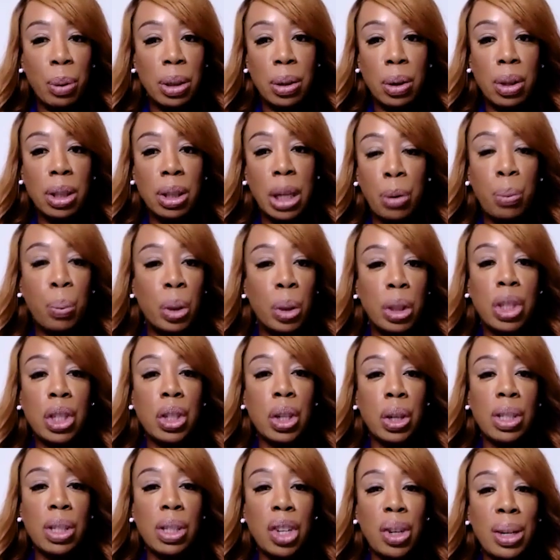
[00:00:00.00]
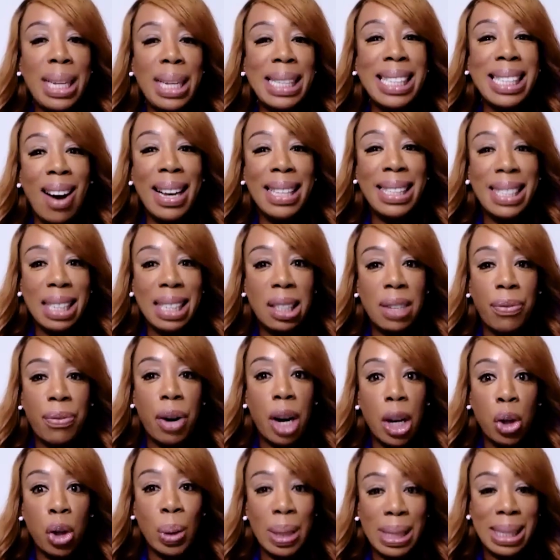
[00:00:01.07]
they don't want to do. So you need to
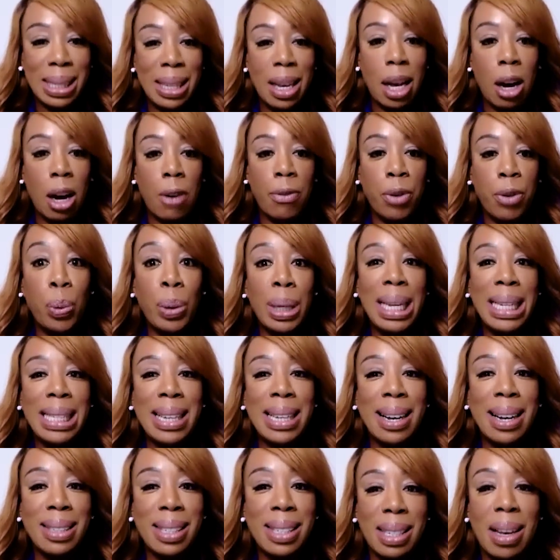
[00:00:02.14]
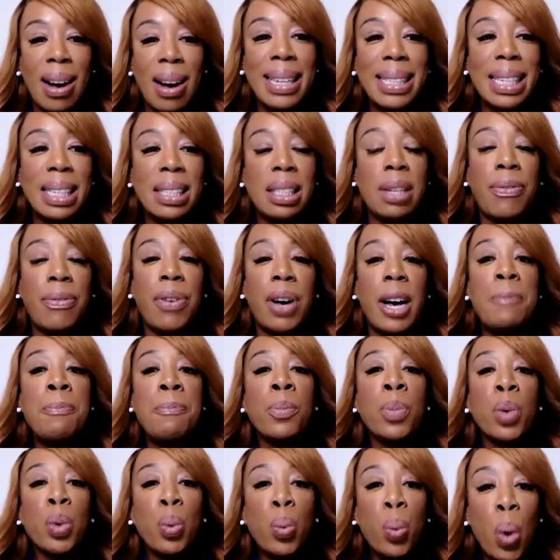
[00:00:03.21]
identify yourself. You need to identify
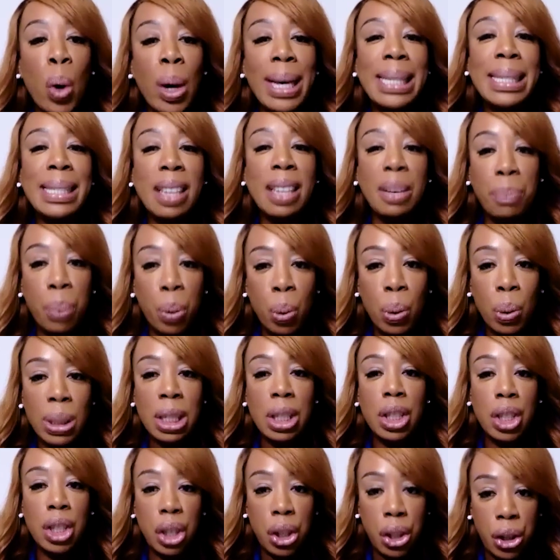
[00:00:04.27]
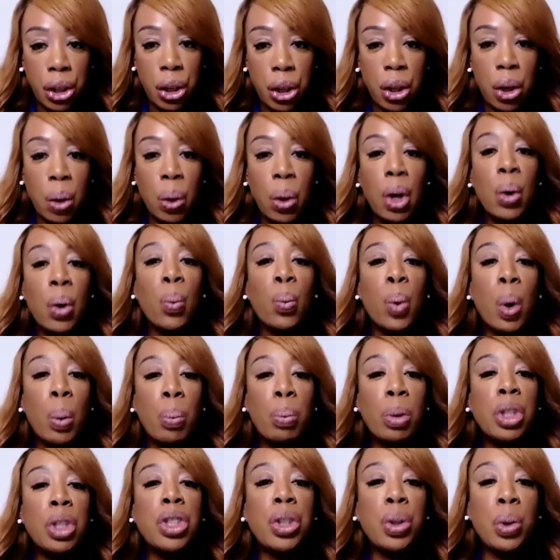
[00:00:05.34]
what is important to you.
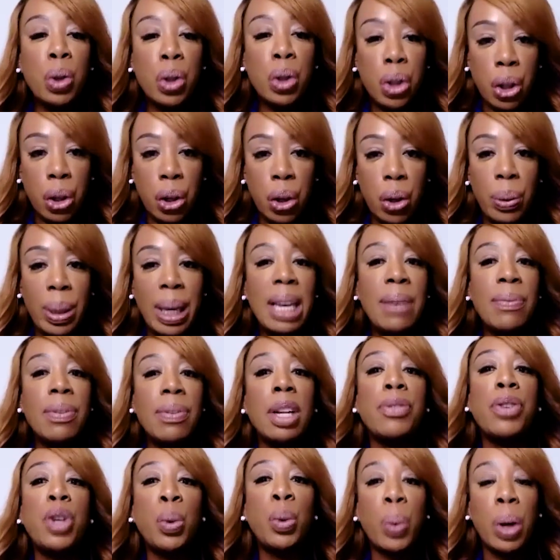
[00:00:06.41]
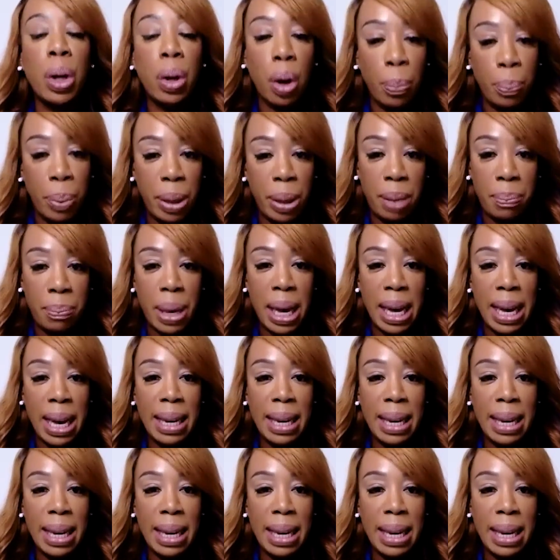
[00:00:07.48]
What would you do even if you were not being